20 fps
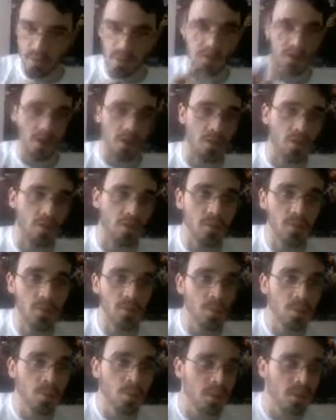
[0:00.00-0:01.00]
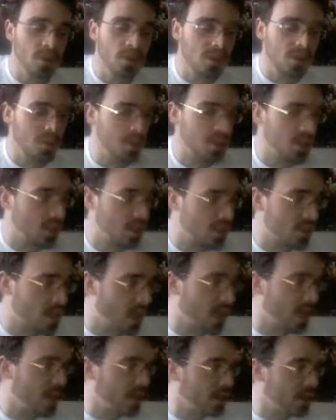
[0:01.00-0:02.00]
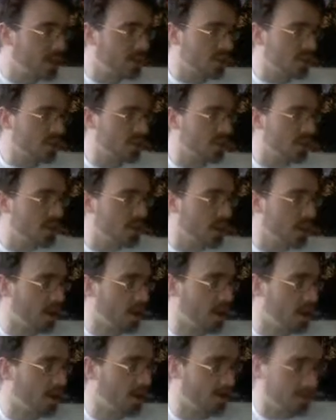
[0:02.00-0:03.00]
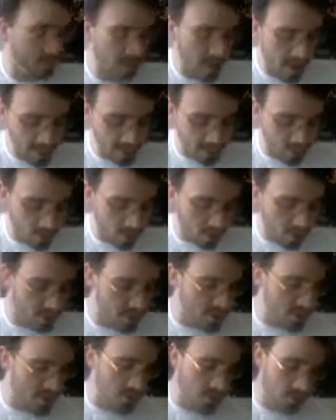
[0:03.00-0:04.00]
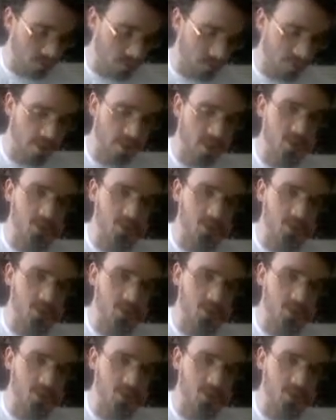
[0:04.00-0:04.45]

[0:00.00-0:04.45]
So 6 islands, 5 forests. We're